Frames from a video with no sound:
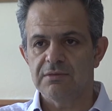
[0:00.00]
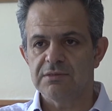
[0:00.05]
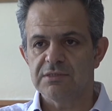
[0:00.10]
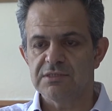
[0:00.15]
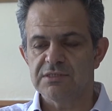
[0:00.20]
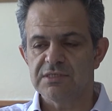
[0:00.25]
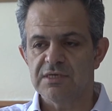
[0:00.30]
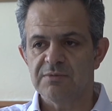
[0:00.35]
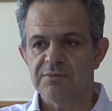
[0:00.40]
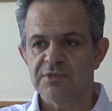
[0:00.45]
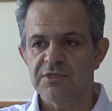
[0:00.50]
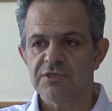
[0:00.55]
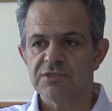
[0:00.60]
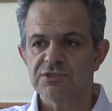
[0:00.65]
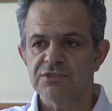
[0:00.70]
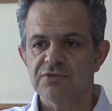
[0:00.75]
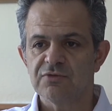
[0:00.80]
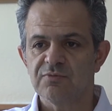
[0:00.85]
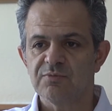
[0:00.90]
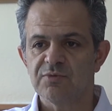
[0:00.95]

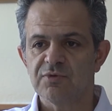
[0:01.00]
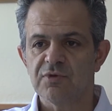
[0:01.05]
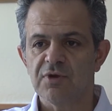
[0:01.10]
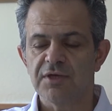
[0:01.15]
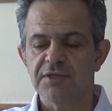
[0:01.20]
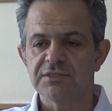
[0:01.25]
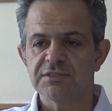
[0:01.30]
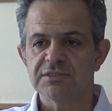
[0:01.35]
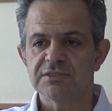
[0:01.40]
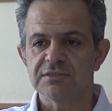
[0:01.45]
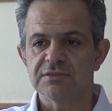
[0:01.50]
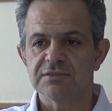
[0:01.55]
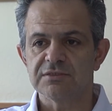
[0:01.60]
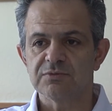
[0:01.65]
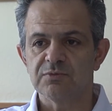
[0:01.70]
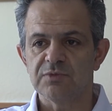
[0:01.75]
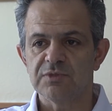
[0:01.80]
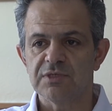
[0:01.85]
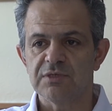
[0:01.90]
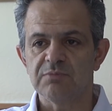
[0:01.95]
determination of
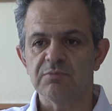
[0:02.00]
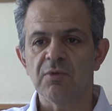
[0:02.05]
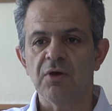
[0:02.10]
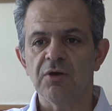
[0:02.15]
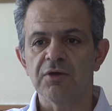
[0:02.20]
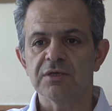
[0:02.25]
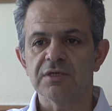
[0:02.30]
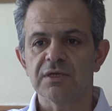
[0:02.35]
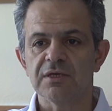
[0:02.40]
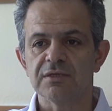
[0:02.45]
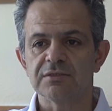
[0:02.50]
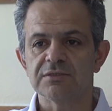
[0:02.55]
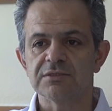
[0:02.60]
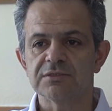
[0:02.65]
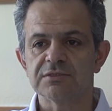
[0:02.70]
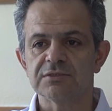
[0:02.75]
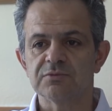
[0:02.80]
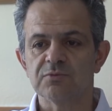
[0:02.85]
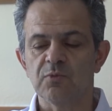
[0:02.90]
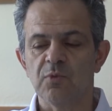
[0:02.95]
prices within
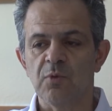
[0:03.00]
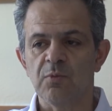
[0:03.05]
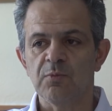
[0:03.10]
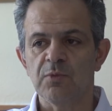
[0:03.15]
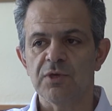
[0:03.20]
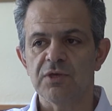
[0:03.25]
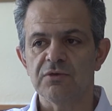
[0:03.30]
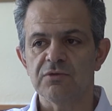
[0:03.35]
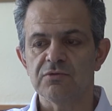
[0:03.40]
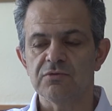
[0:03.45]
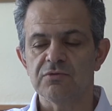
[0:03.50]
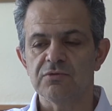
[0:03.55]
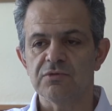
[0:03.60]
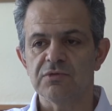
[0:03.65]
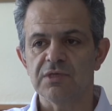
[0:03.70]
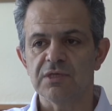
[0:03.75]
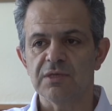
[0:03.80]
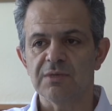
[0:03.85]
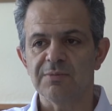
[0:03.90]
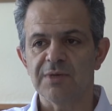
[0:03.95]
markets, one way to
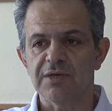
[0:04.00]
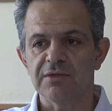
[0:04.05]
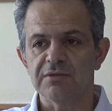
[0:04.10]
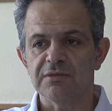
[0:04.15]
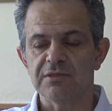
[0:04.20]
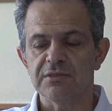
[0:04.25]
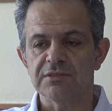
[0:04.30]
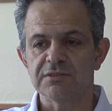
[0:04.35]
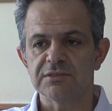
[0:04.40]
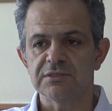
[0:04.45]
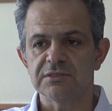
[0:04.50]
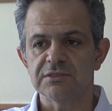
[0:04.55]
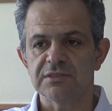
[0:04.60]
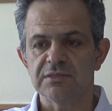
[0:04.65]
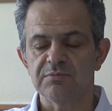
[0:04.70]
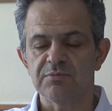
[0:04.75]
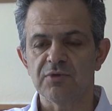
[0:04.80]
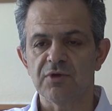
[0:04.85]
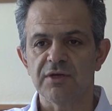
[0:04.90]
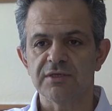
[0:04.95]
think about these is
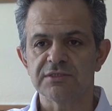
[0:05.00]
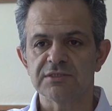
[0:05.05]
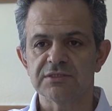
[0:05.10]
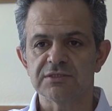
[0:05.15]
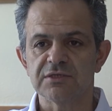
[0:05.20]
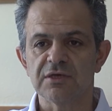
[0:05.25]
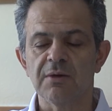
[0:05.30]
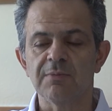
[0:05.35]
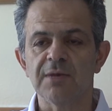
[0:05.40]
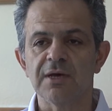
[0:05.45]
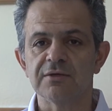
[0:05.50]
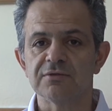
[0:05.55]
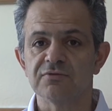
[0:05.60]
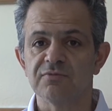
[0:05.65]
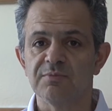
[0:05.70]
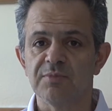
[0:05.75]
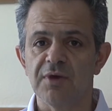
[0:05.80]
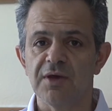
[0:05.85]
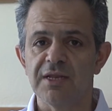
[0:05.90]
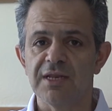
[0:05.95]
that prices come out
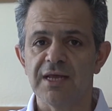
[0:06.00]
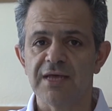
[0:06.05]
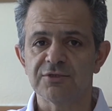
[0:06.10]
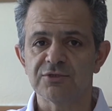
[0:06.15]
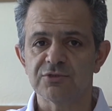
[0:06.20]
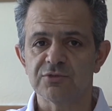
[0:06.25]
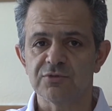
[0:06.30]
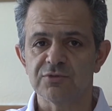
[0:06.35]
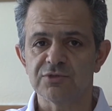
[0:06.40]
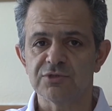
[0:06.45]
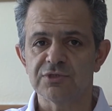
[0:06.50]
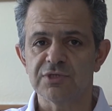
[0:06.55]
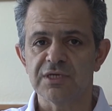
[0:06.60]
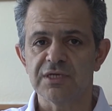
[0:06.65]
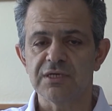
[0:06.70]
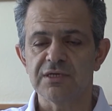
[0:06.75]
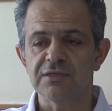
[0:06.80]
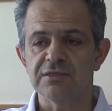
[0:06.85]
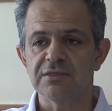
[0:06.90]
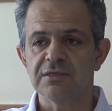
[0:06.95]
of bilateral
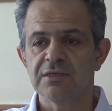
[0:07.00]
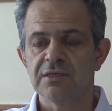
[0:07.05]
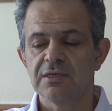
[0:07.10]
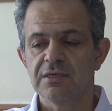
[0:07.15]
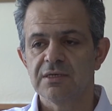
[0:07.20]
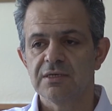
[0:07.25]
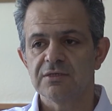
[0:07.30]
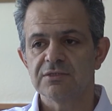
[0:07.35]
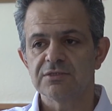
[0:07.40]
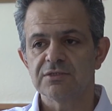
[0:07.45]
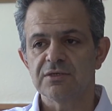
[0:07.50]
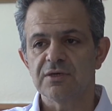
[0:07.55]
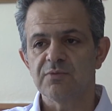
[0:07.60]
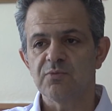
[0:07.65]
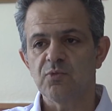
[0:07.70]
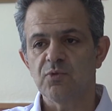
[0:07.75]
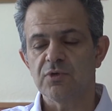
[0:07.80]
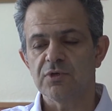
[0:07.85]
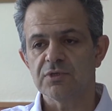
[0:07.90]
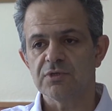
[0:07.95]
trade. So
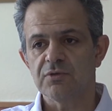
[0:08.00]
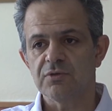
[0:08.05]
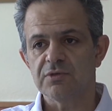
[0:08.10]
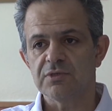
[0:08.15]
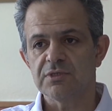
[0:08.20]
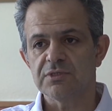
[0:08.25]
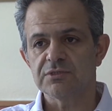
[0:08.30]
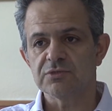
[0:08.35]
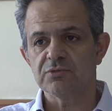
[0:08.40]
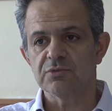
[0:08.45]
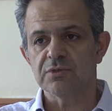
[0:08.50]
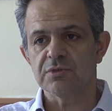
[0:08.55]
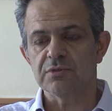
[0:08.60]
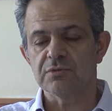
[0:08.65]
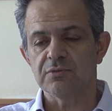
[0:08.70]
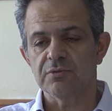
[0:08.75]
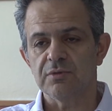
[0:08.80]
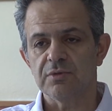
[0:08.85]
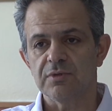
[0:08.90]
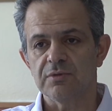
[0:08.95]
I've worked on these
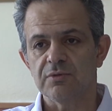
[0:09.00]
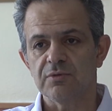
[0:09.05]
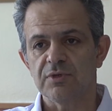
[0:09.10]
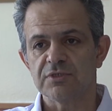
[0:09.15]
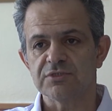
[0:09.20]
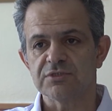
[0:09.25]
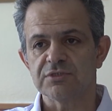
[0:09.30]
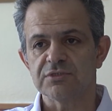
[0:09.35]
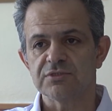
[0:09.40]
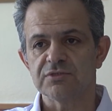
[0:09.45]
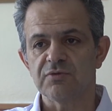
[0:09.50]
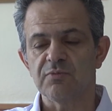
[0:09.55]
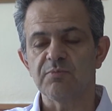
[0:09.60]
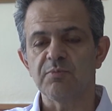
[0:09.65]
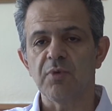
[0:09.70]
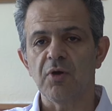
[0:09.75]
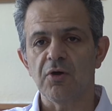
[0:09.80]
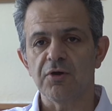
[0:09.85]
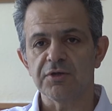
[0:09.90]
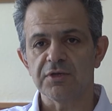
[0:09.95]
questions
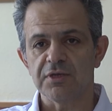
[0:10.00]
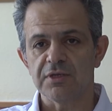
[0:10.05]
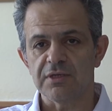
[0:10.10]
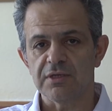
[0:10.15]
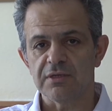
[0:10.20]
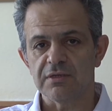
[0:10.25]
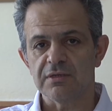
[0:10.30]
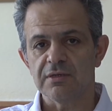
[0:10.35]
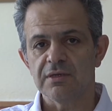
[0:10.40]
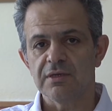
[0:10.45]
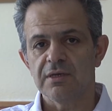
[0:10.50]
of bargaining